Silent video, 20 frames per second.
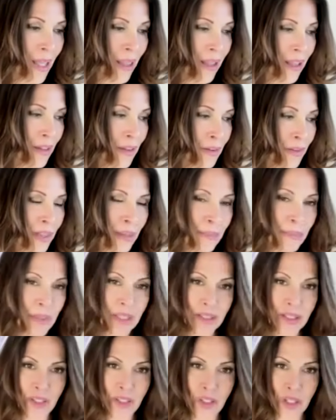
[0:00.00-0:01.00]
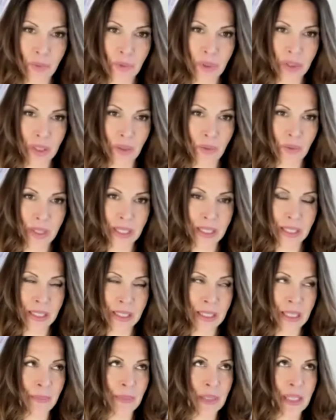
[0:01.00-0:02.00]
The other thing I'm going to touch on really quick
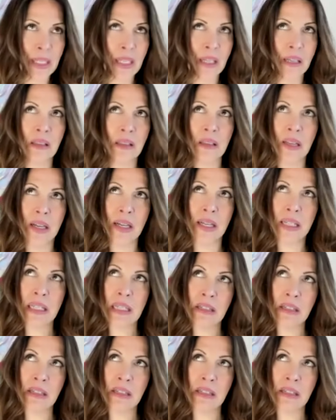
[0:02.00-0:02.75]
is I'm getting a lot